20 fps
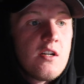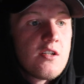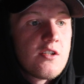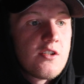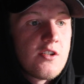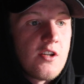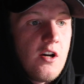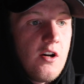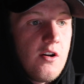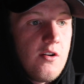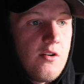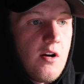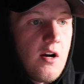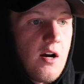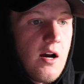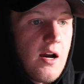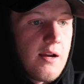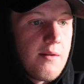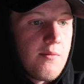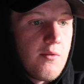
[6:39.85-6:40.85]
So
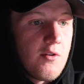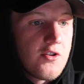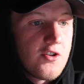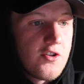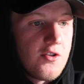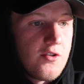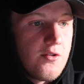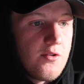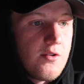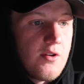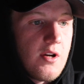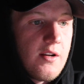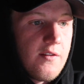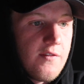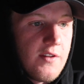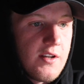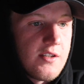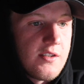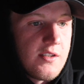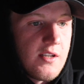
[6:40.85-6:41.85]
I want to
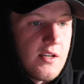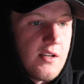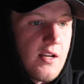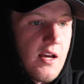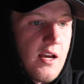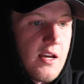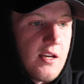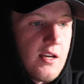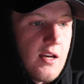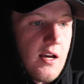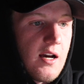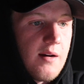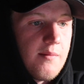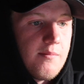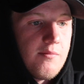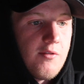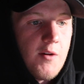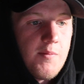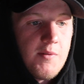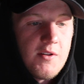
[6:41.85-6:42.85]
invest in a
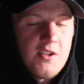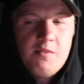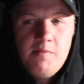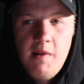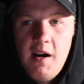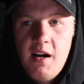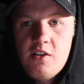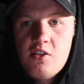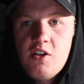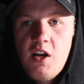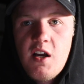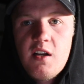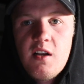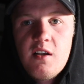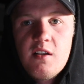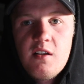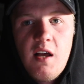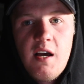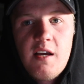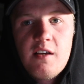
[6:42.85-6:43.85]
proper smart
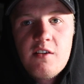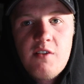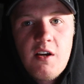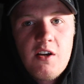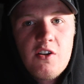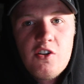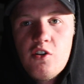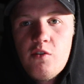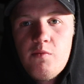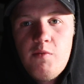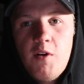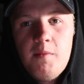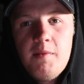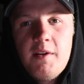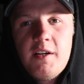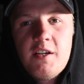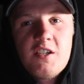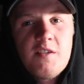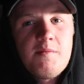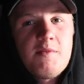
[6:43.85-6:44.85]
trainer, like, so I can do it
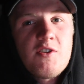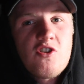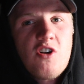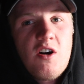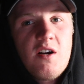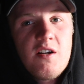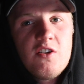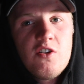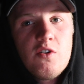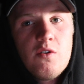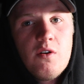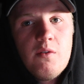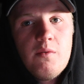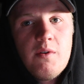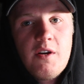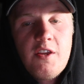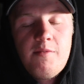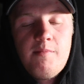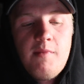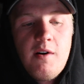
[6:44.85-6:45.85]
properly, because I've been trying to do it
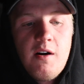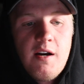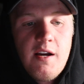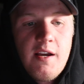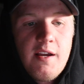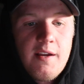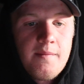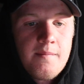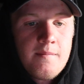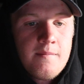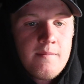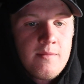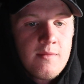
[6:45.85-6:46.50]
with my